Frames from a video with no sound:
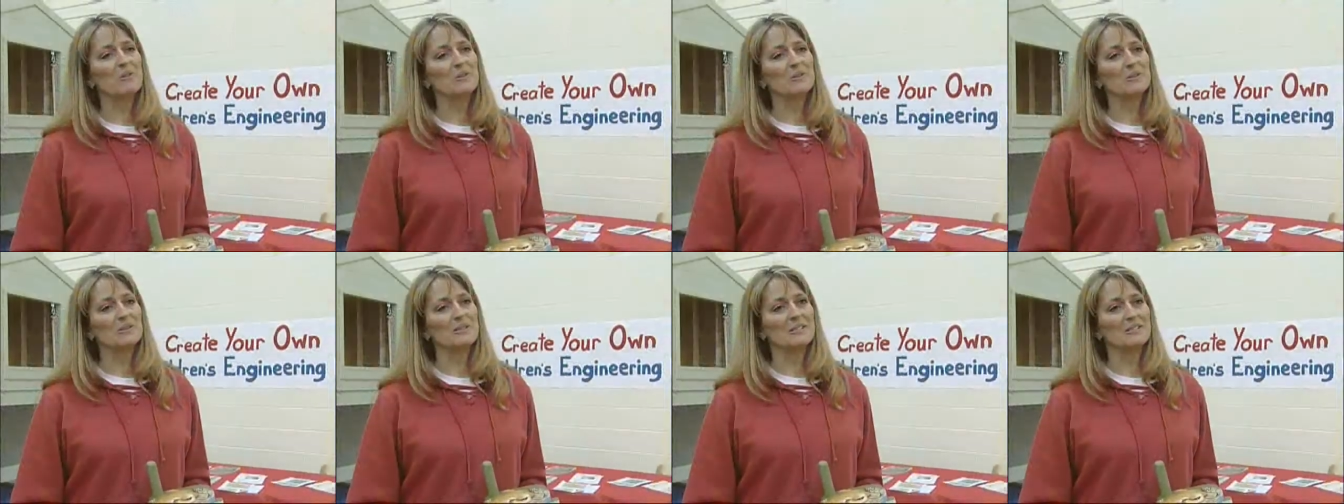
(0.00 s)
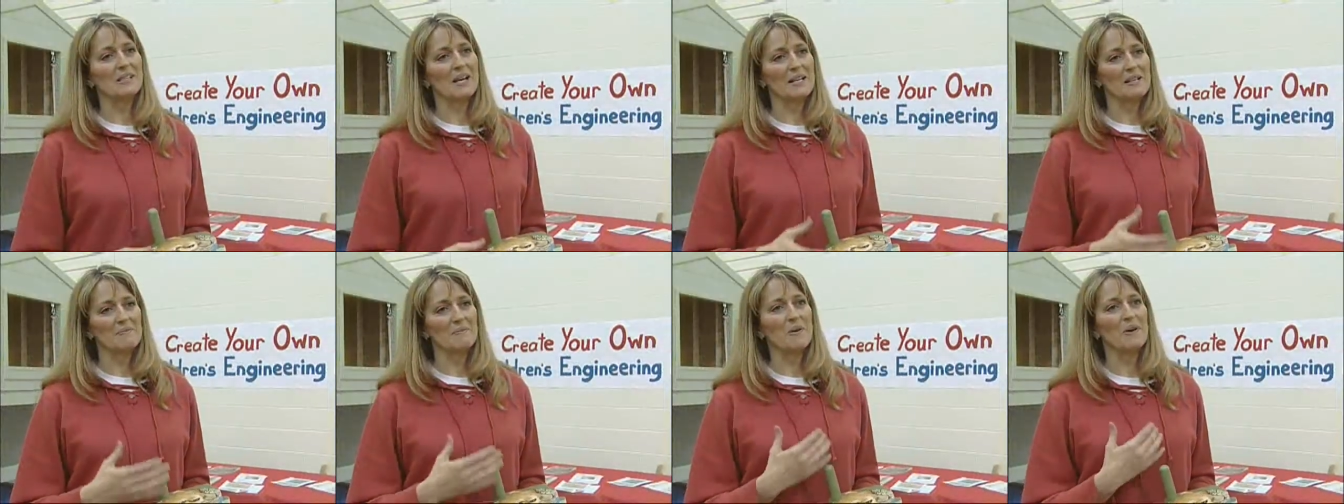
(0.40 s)
most
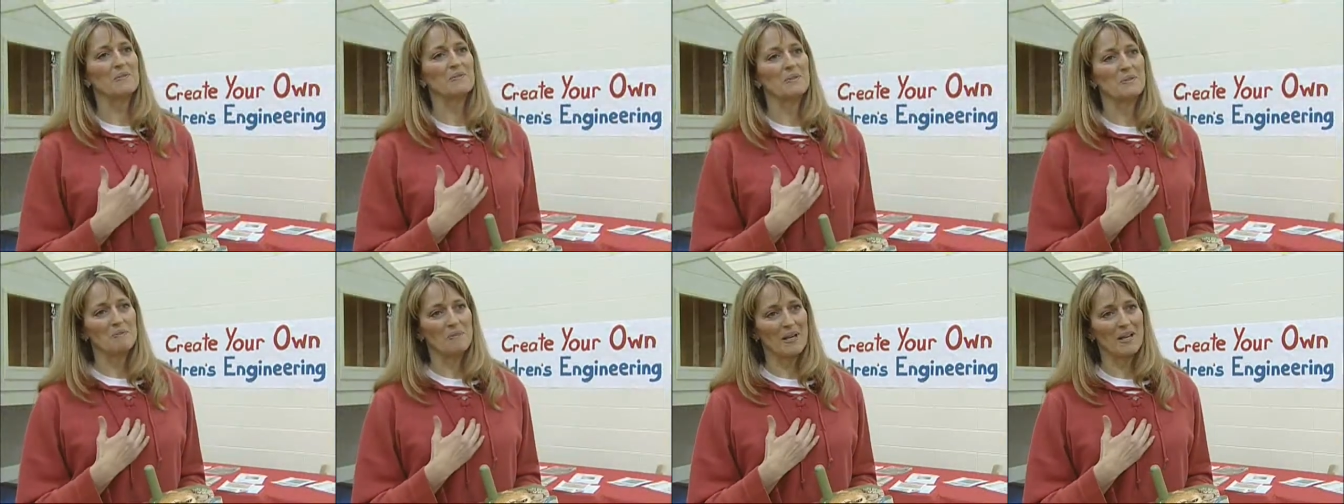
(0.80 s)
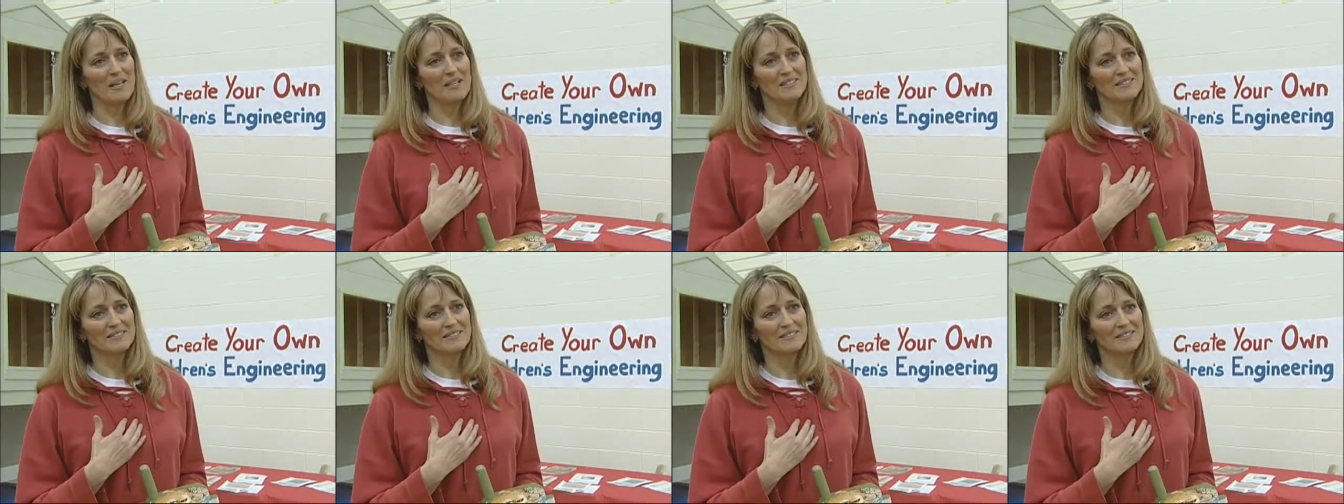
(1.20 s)
exciting part for
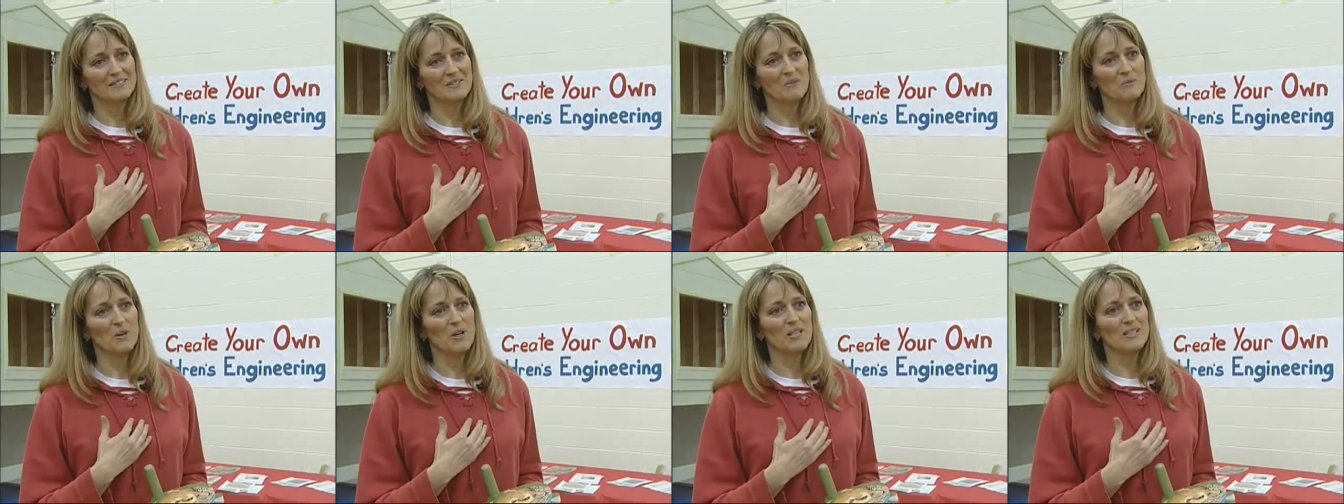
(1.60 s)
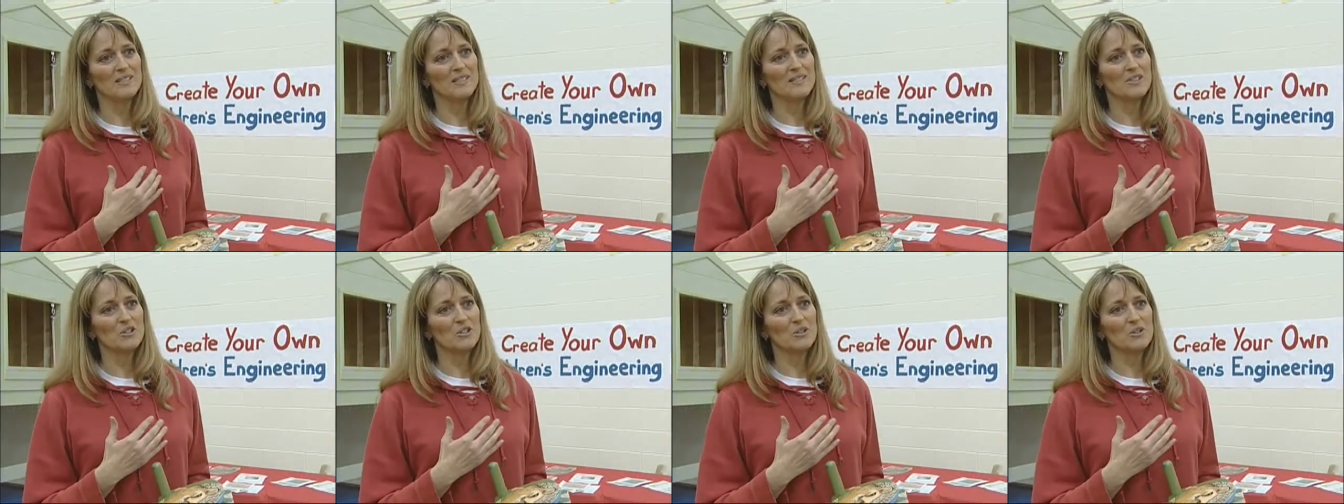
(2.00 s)
me
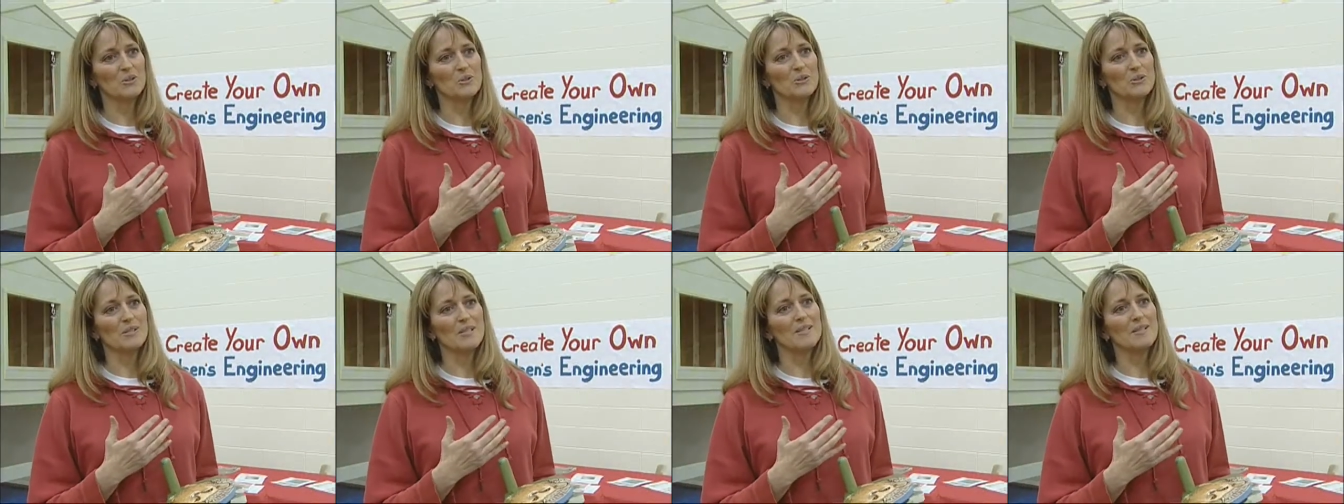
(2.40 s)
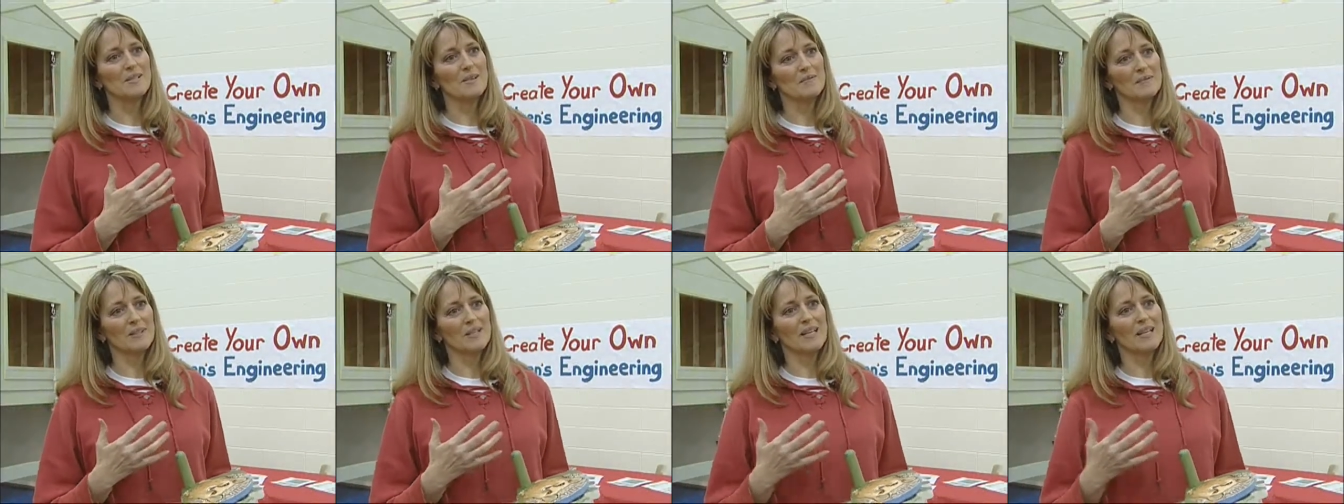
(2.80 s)
was to see
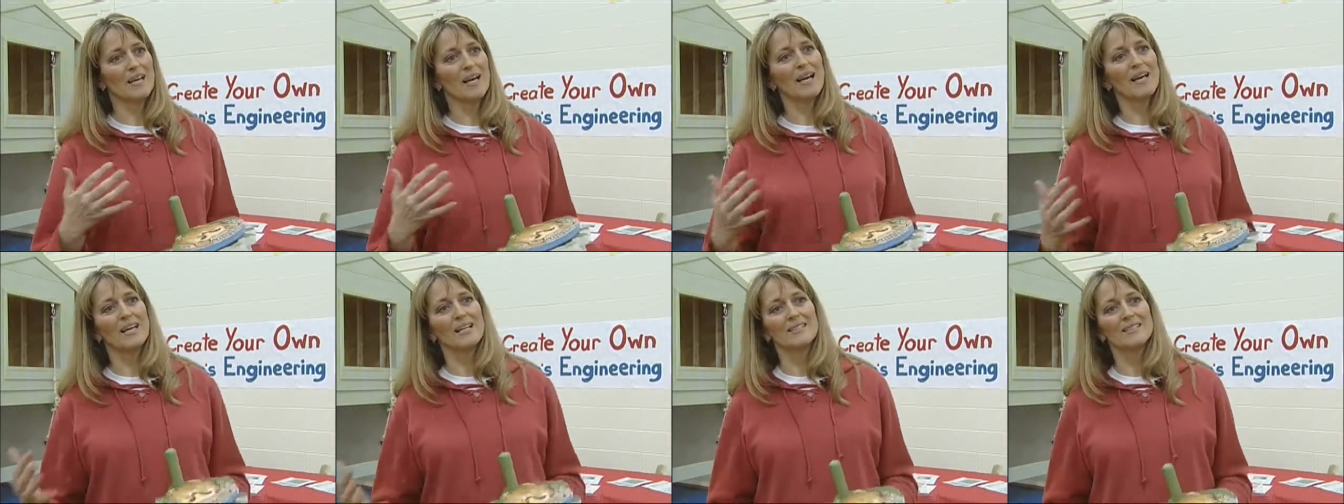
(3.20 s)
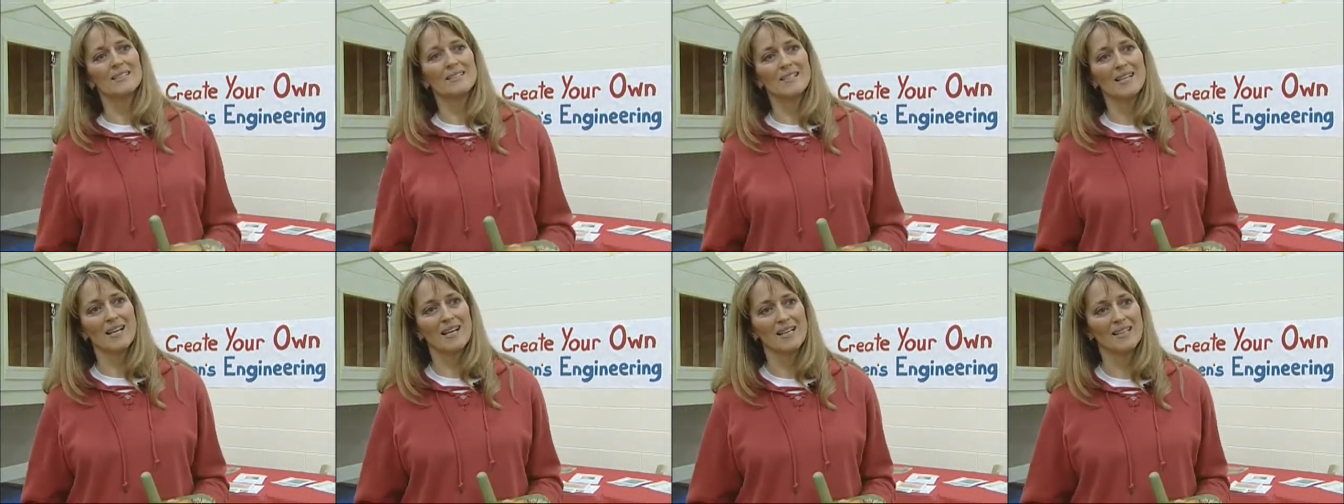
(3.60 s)
something that I had
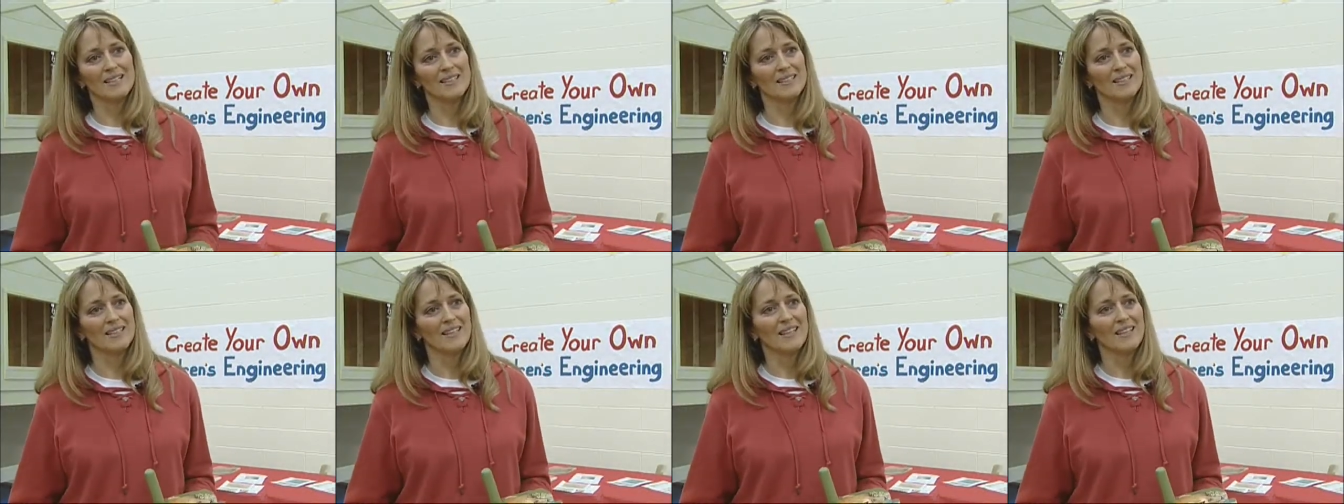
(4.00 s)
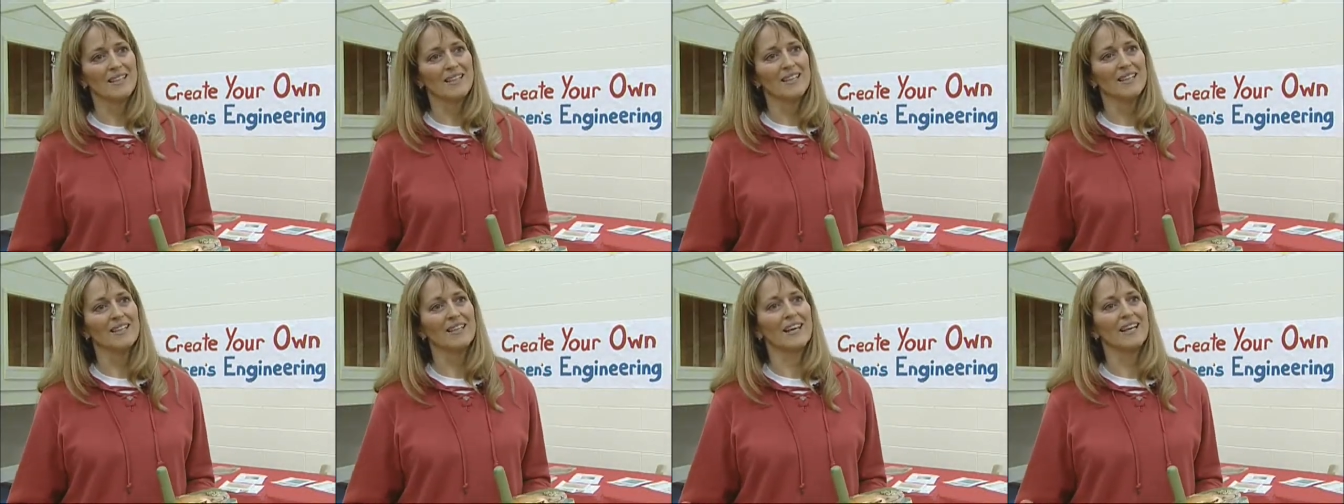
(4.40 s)
designed
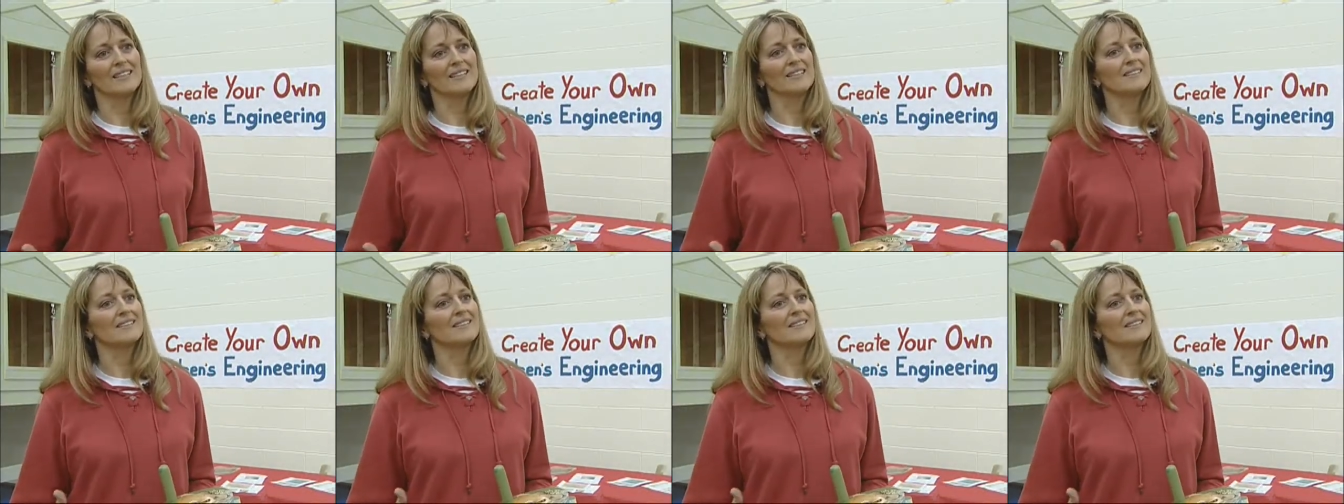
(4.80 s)
that